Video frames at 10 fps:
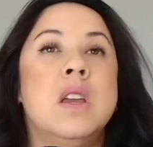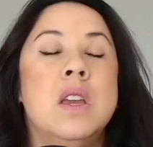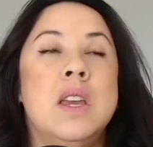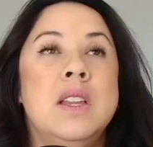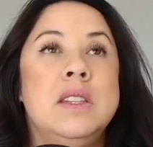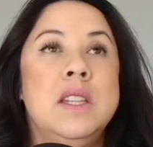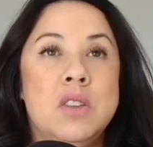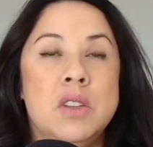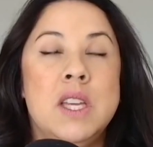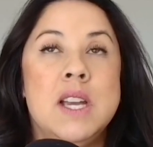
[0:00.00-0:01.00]
It
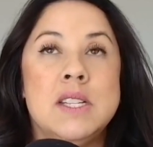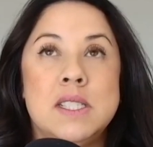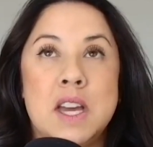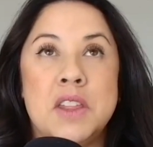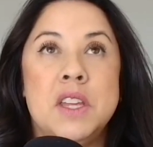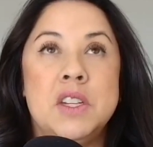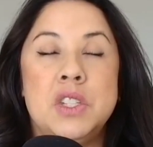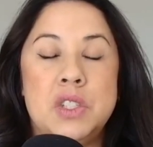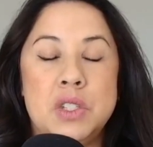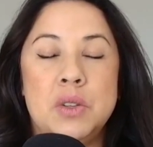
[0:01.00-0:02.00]
literally has nothing to
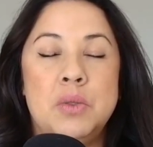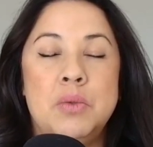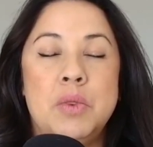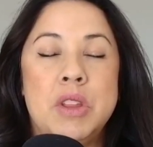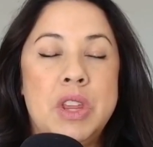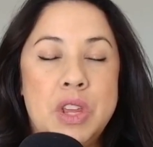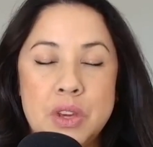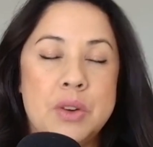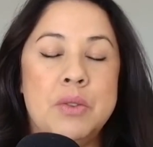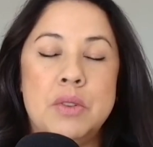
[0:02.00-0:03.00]
do with
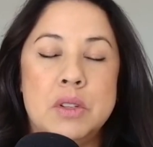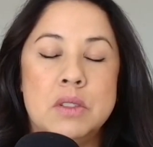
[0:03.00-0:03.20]
you.